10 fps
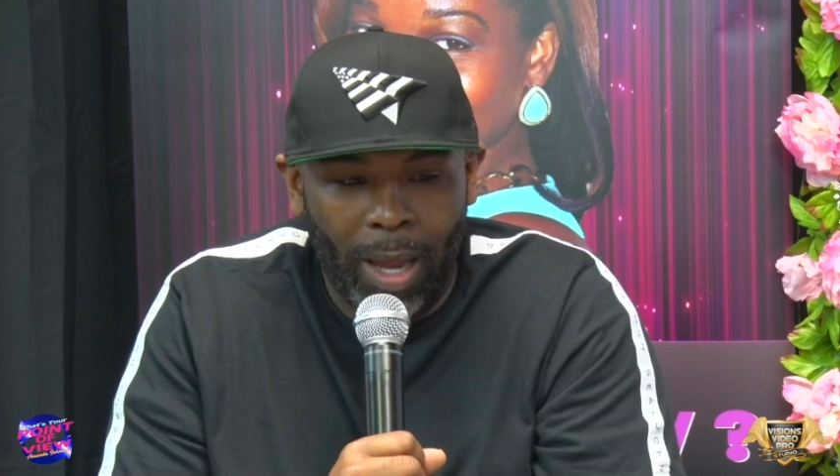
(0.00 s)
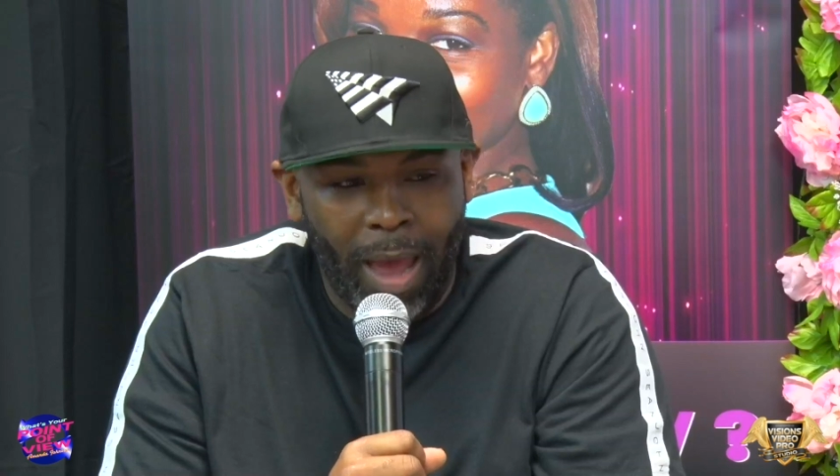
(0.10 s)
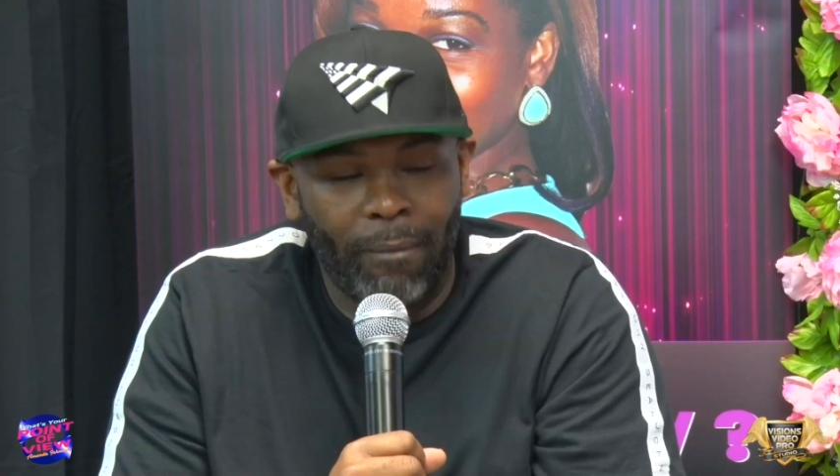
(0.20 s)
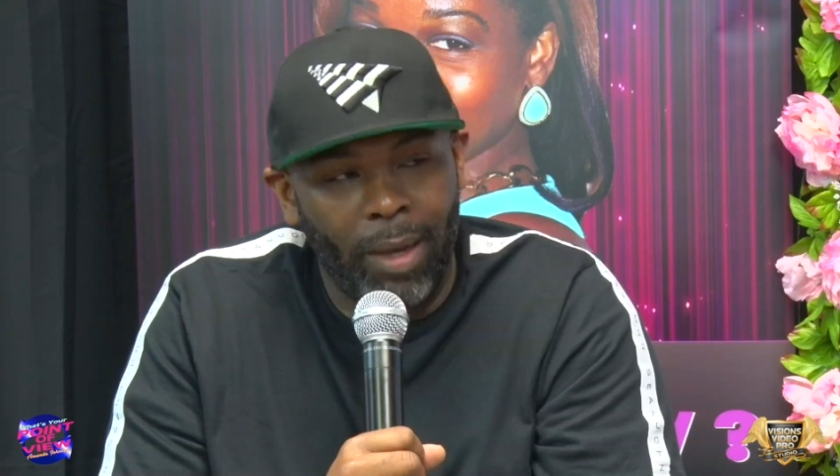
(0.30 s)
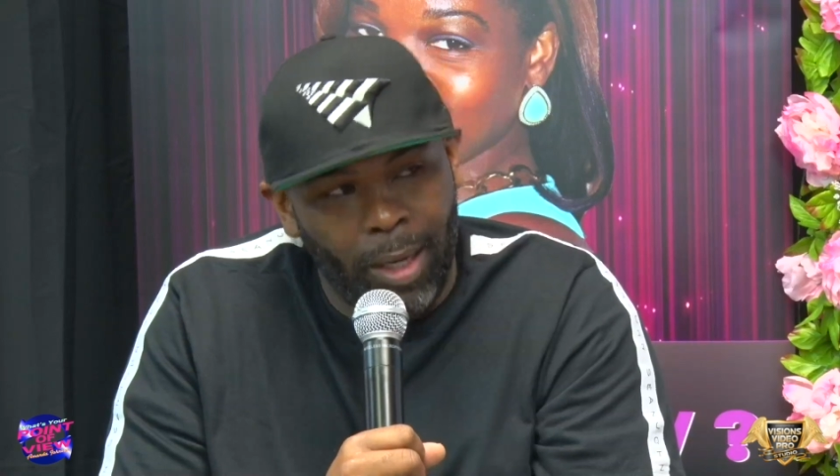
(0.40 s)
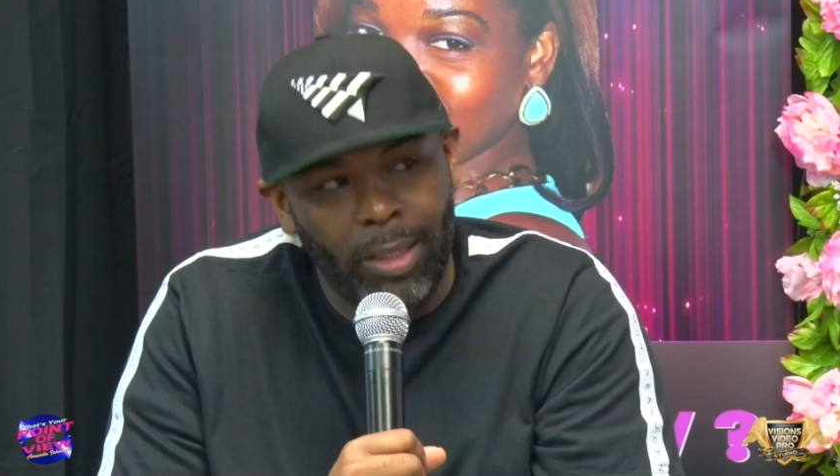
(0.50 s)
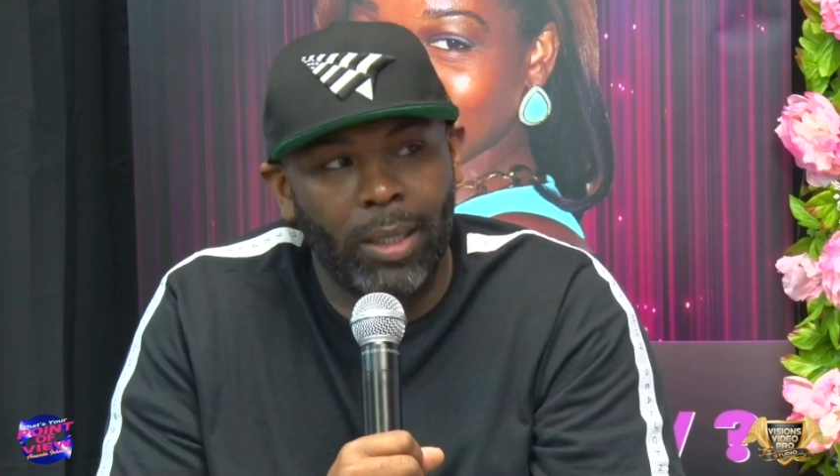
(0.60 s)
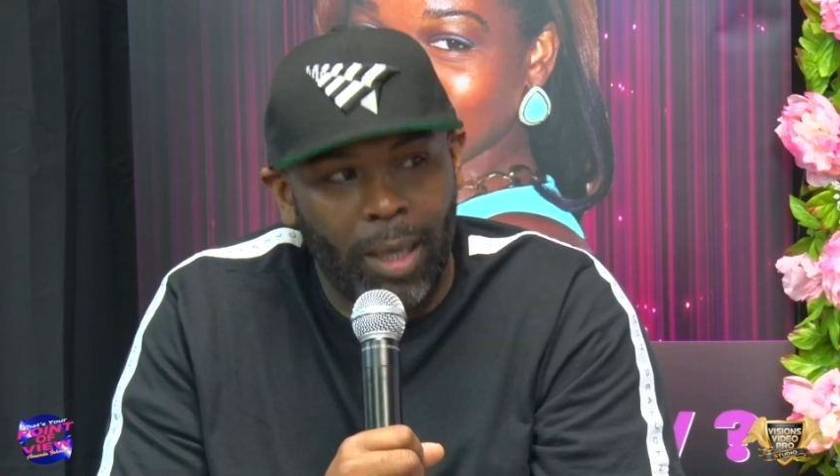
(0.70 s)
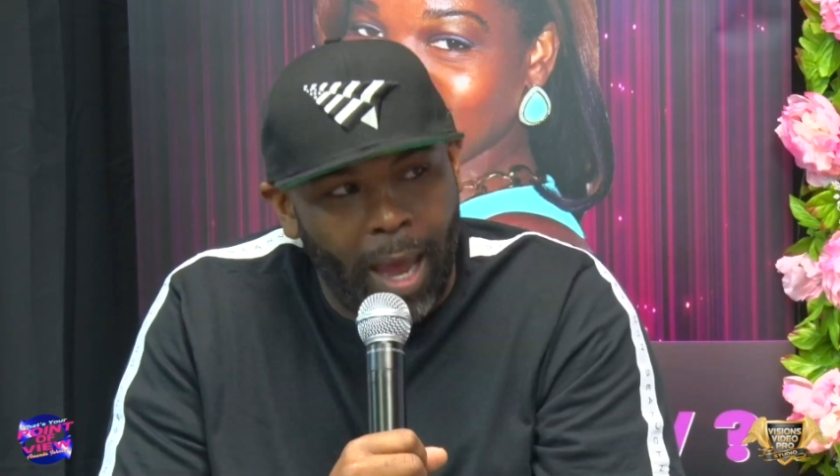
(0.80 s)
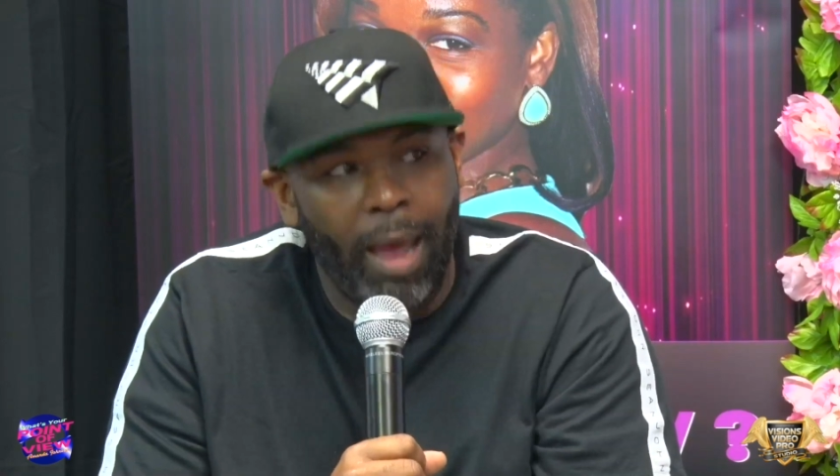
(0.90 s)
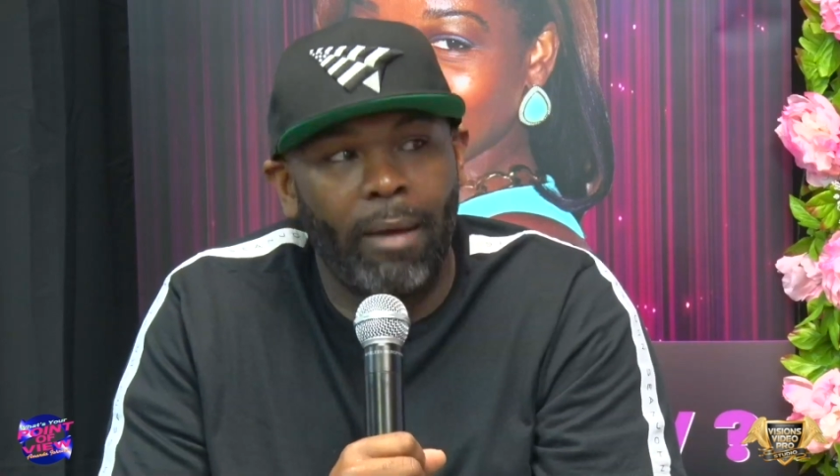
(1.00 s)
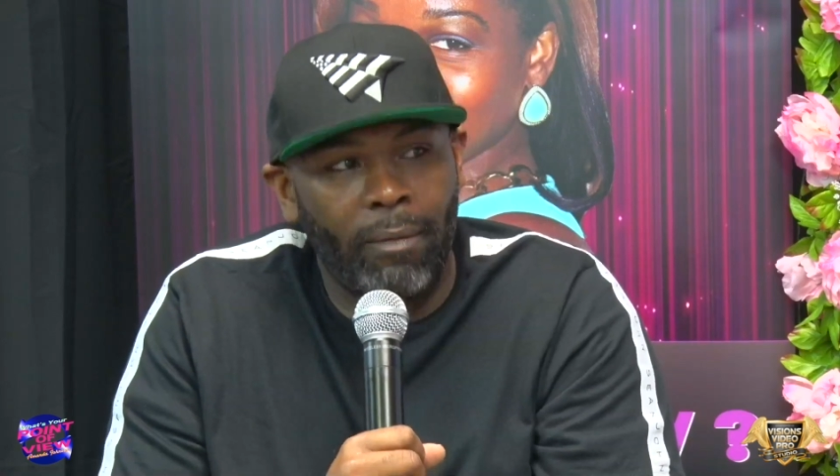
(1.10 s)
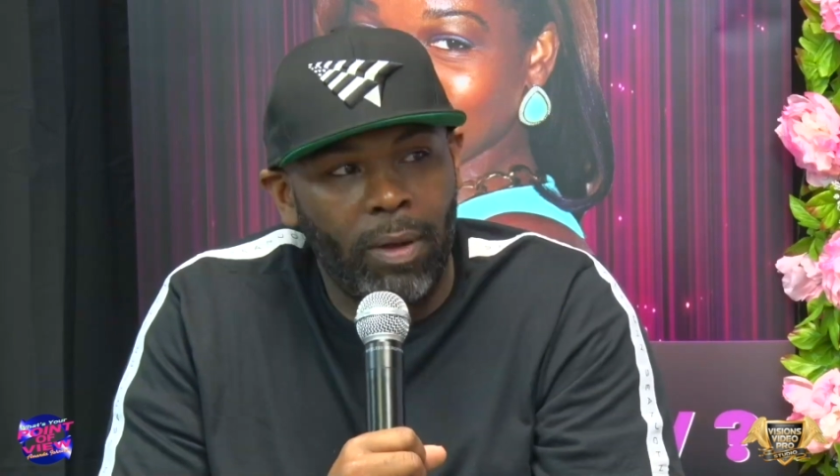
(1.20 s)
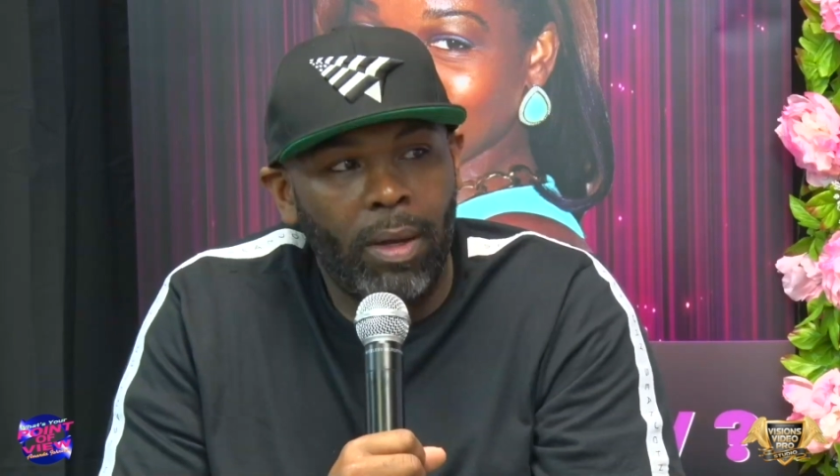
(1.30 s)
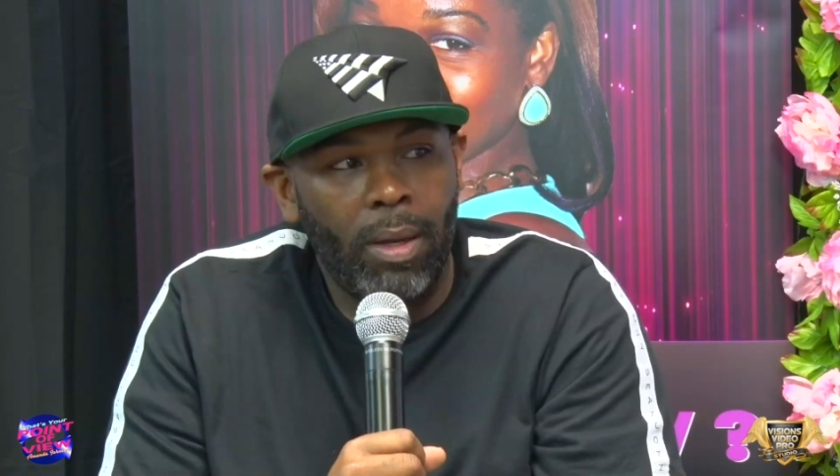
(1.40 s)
laugh and to laugh.